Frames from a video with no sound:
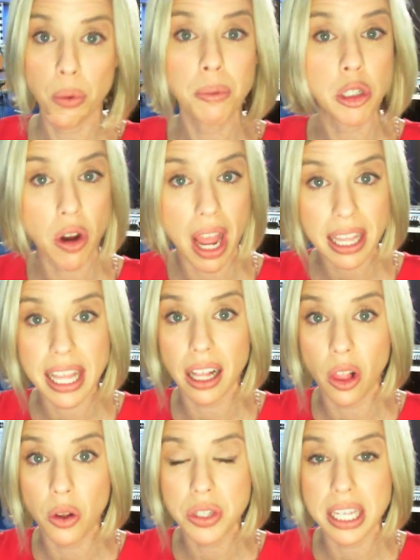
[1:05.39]
So we'll be tracking
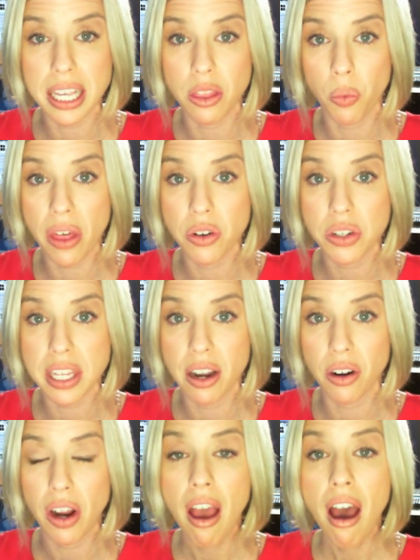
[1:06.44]
that closely in the Weather
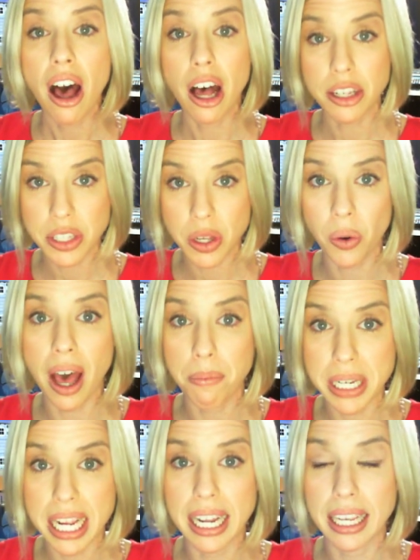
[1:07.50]
Center, also
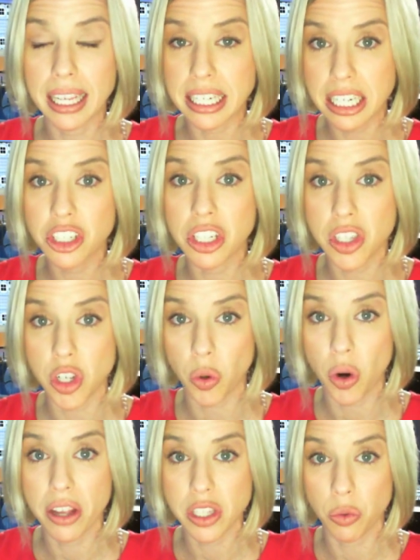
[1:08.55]
updating conditions
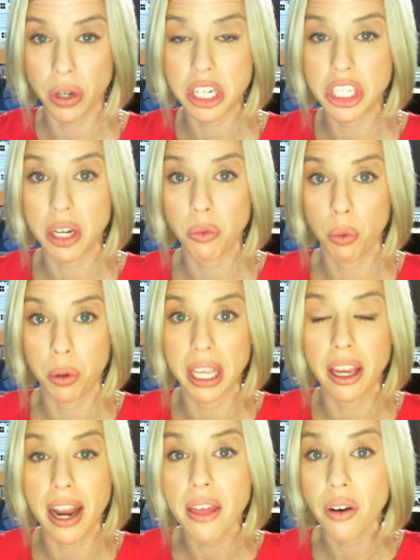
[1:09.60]
across the region. We'll
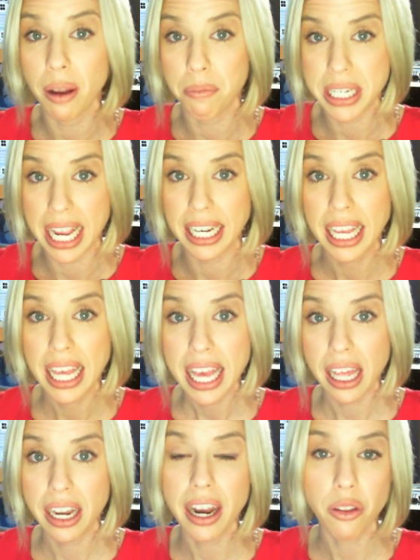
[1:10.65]
bring you another update
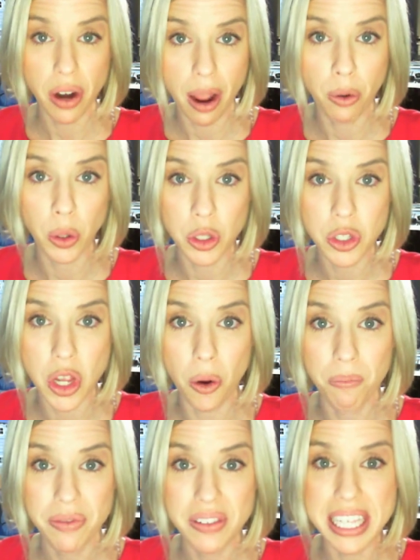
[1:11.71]
in another hour or
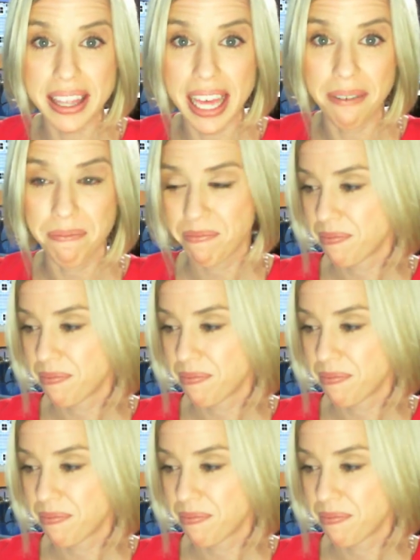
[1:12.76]
so. See you then.